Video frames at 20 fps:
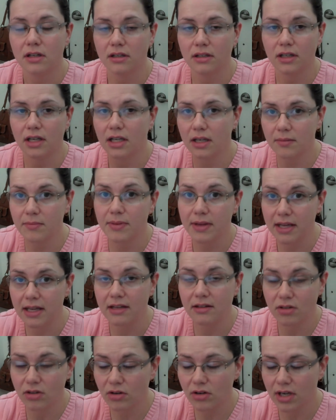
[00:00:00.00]
gonna be
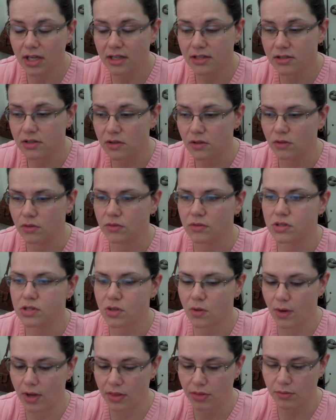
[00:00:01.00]
turning soon,
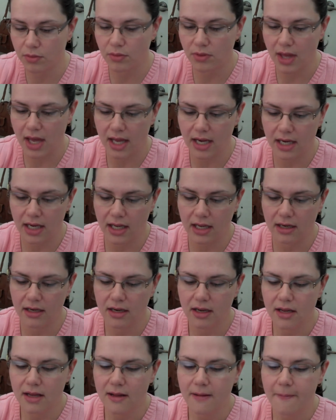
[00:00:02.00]
so I threw that in
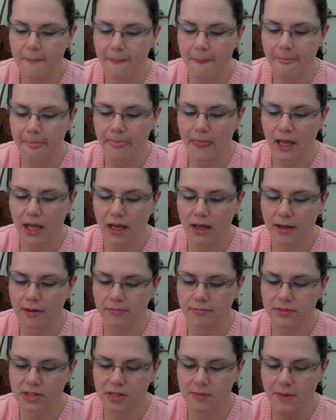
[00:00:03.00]

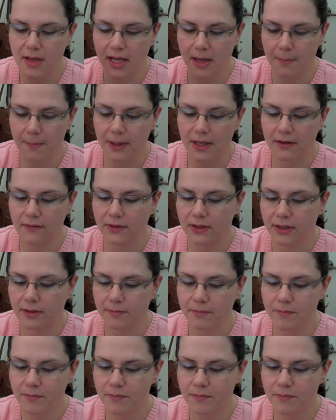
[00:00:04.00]
to make a bit of a...